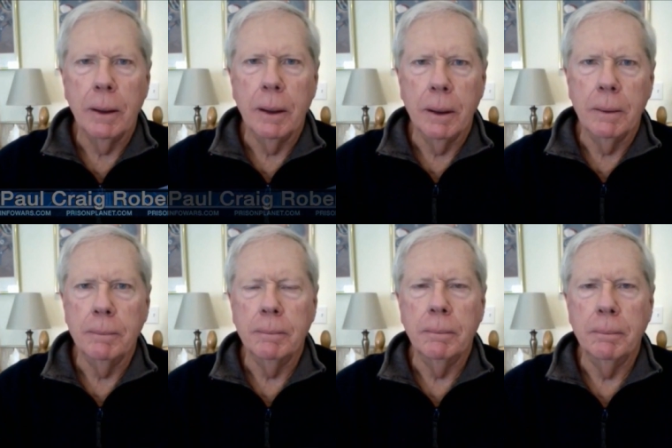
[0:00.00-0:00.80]
uh,
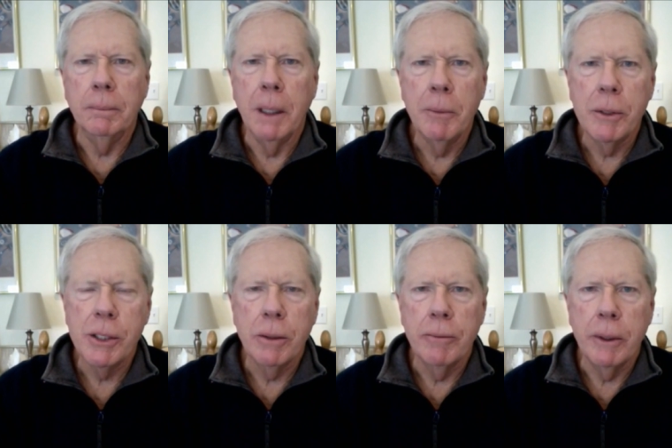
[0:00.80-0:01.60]

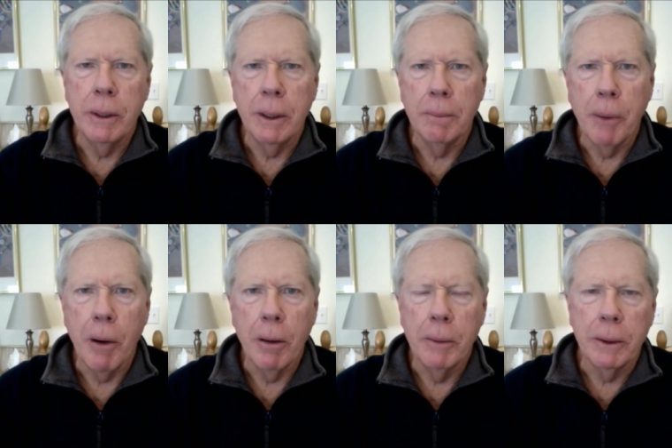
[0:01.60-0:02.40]
members of the uh,
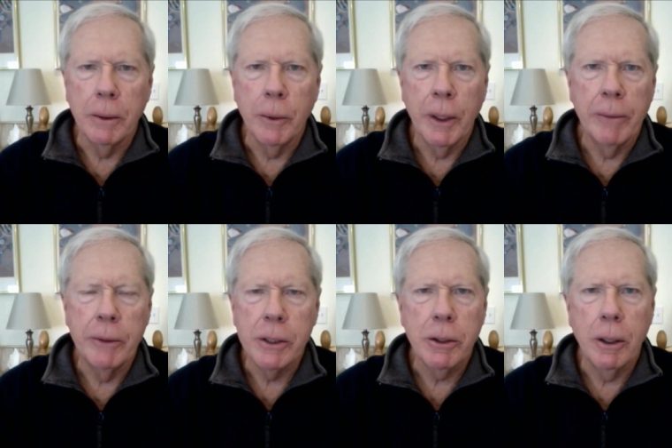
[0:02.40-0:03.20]
parliament or
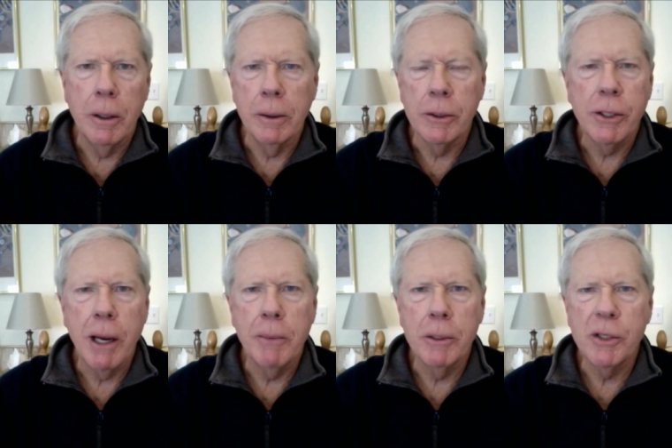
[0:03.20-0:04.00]
whatever it's called in
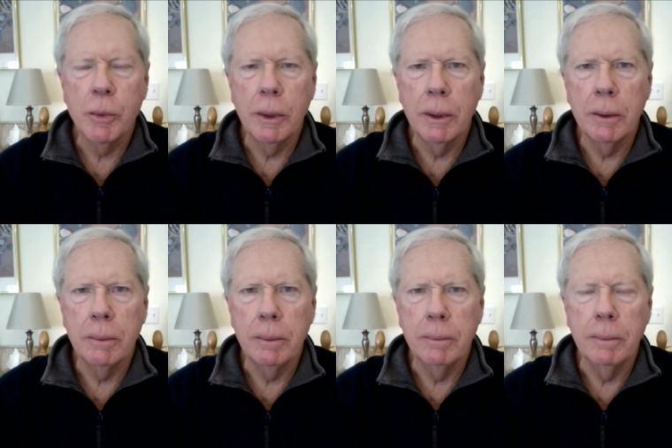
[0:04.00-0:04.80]
Cyprus
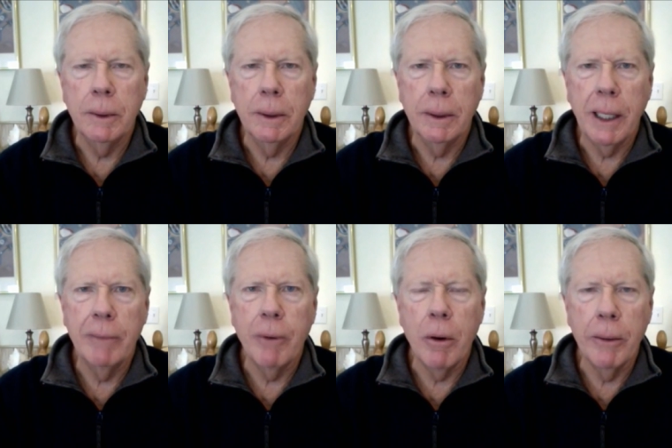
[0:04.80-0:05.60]
will uh,
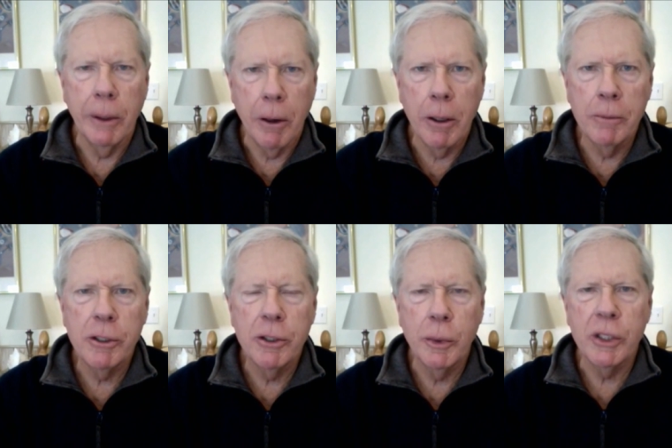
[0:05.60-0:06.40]
have all their
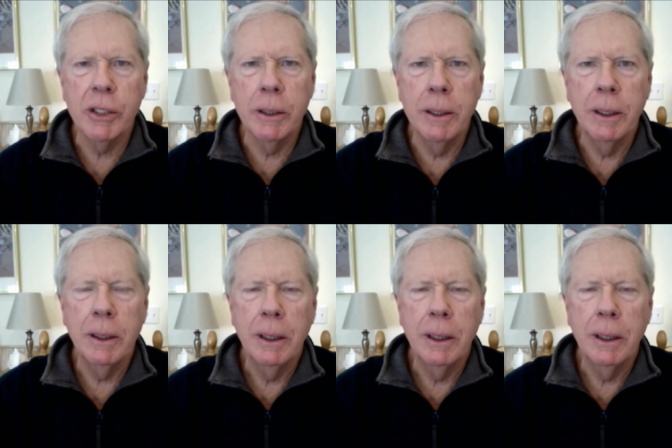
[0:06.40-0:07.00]
arms twisted